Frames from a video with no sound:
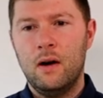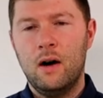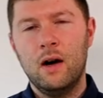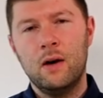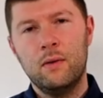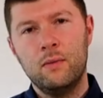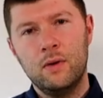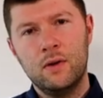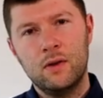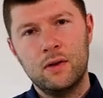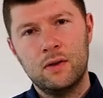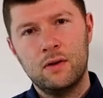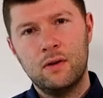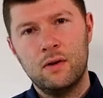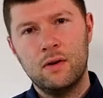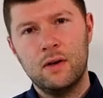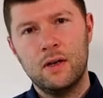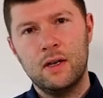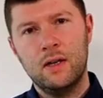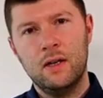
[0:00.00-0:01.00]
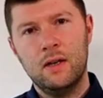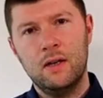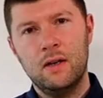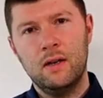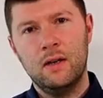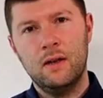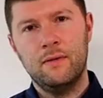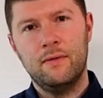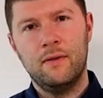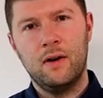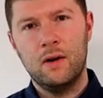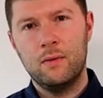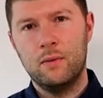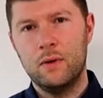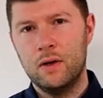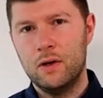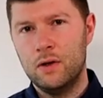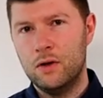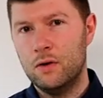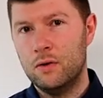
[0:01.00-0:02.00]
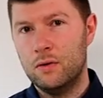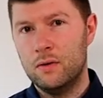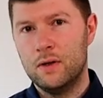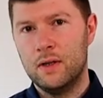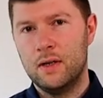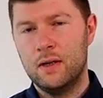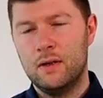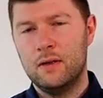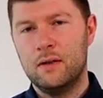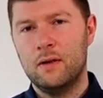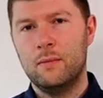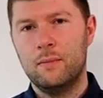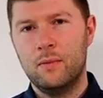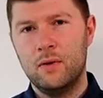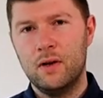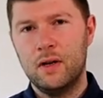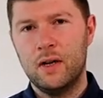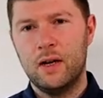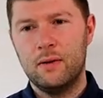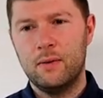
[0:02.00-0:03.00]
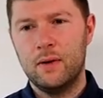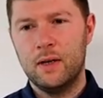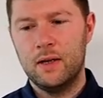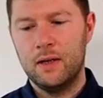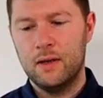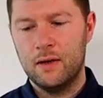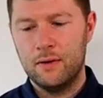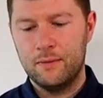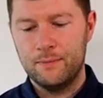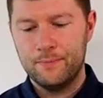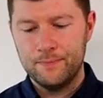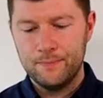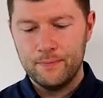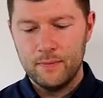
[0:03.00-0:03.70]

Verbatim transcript: I wouldn't stock it if I wouldn't use it so put it that way you know